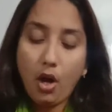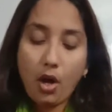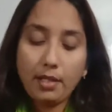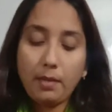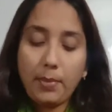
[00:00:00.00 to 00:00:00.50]

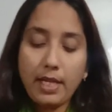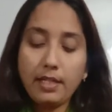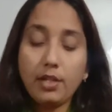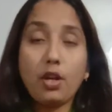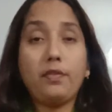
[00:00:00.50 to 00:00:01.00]
On the
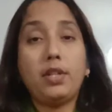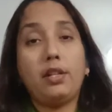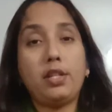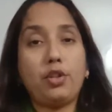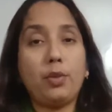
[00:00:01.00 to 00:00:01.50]
basis of the
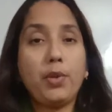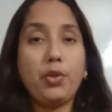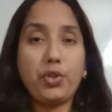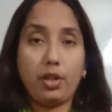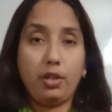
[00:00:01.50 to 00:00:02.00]

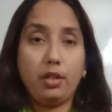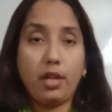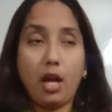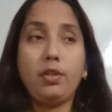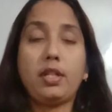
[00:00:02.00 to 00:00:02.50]
distribution,
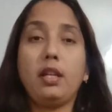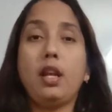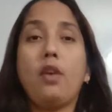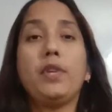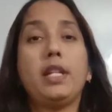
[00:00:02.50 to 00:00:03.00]
till
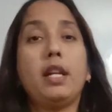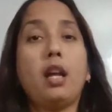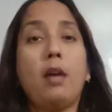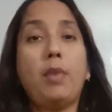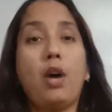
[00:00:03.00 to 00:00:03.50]
now we did
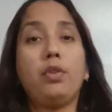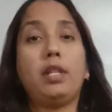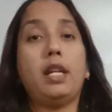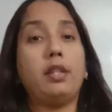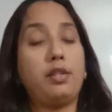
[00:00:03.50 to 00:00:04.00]
about the